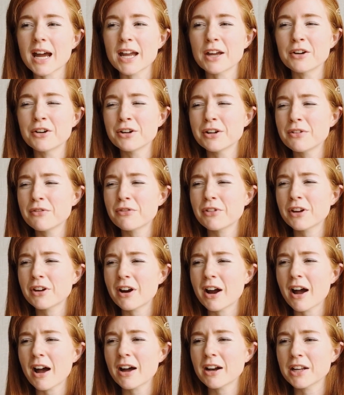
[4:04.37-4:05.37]
I couldn't figure
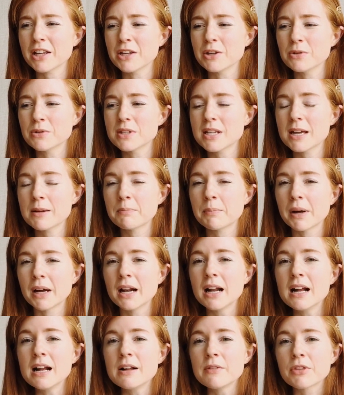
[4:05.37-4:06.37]
out how to use it, but
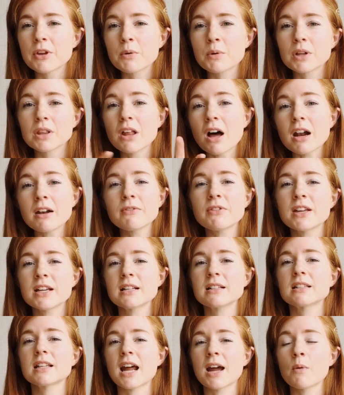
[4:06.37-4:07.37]
there were a lot of
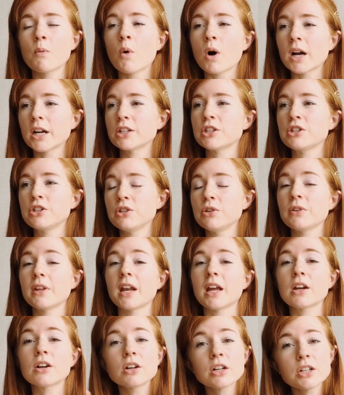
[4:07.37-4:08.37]
things that I wanted to do that
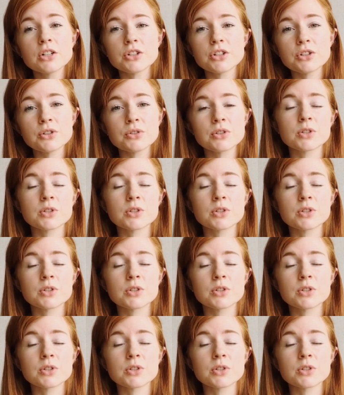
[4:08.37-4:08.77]
I couldn't do,